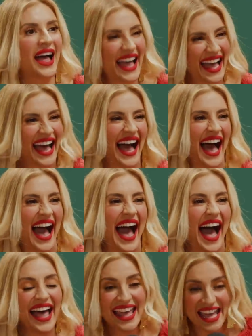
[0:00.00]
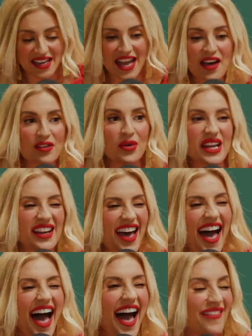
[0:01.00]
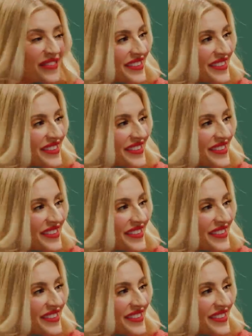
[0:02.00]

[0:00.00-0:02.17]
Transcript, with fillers: enough. like, but never it's enough. Like, it's